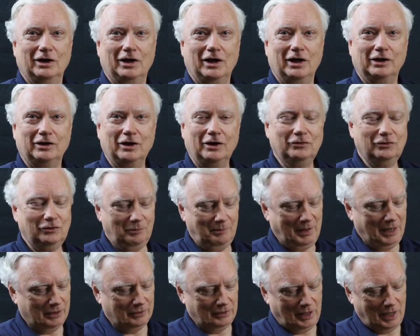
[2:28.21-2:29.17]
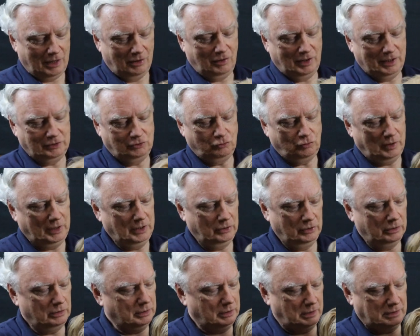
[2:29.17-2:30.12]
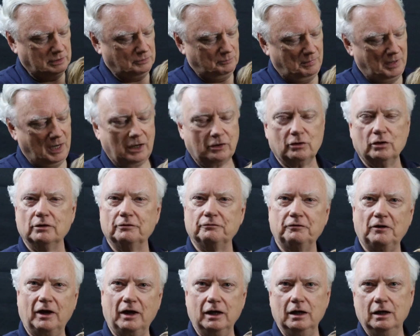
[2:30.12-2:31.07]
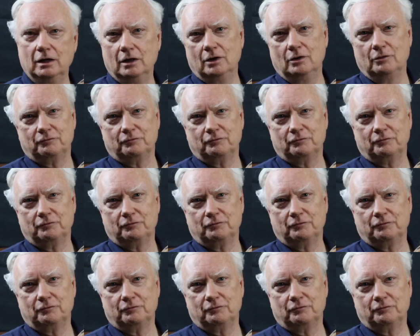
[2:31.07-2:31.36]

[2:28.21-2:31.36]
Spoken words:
It doesn't matter how I treat her. It doesn't matter if I